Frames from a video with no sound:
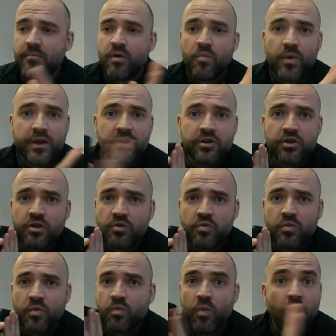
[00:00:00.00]
We can
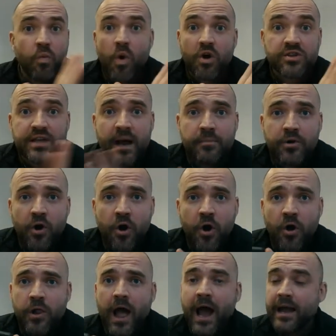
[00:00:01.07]
do a WhatsApp
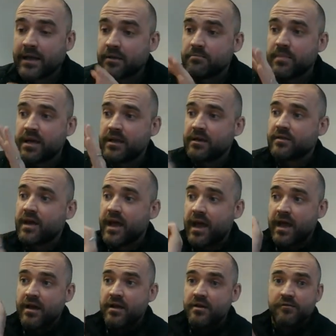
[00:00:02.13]
call. I can meet you
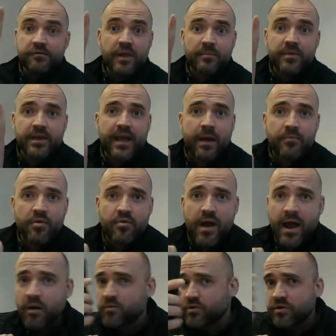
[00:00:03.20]
there, flip the camera
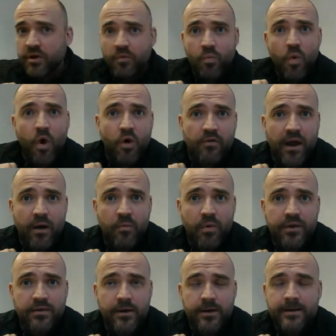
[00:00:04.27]
around and walk around
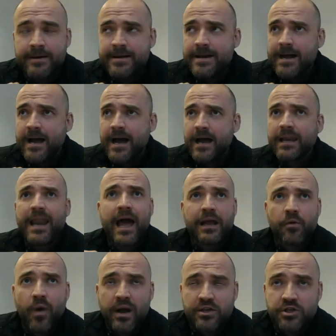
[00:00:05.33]
with you.
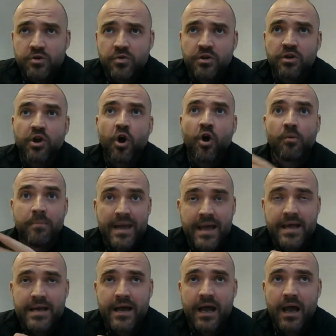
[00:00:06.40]
Likewise, you can call
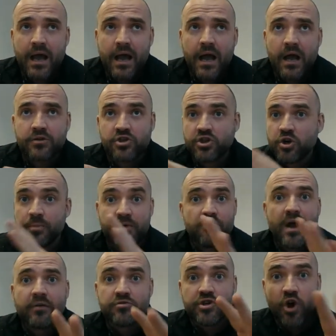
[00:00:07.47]
me and show me
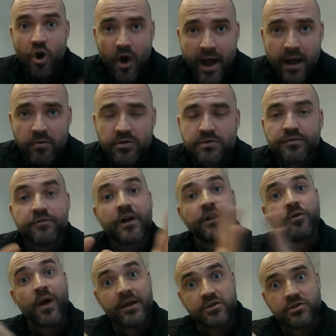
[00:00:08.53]
around your house for
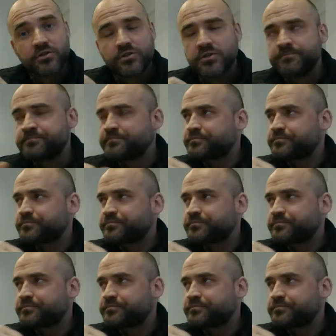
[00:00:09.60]
valuations.